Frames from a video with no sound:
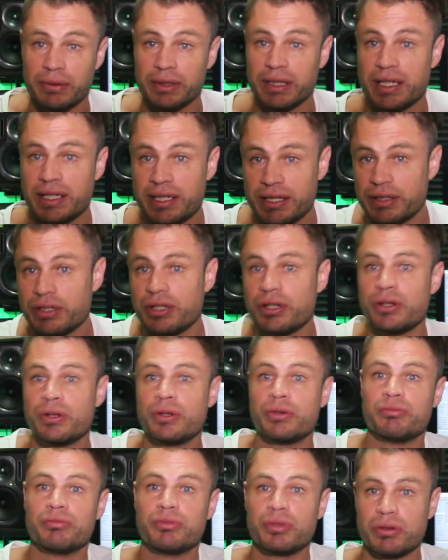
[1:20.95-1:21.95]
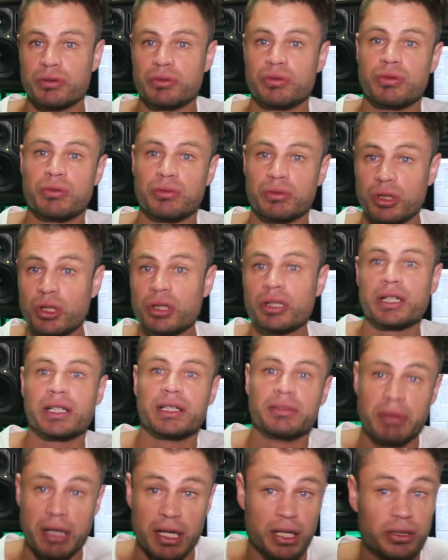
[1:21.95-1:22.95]
it with this new look,
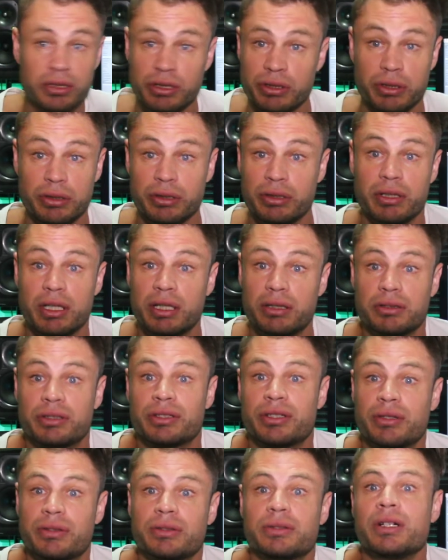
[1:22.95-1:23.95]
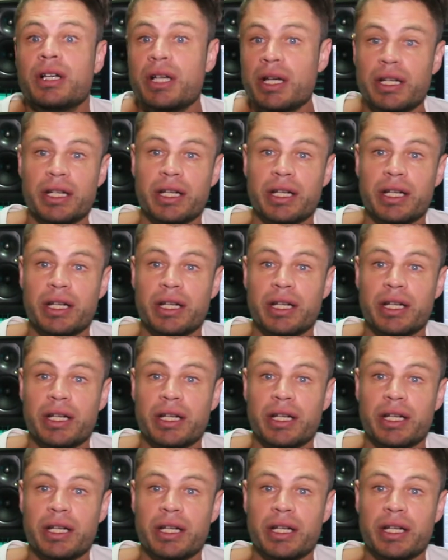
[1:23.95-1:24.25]
it looks good, it looks cool.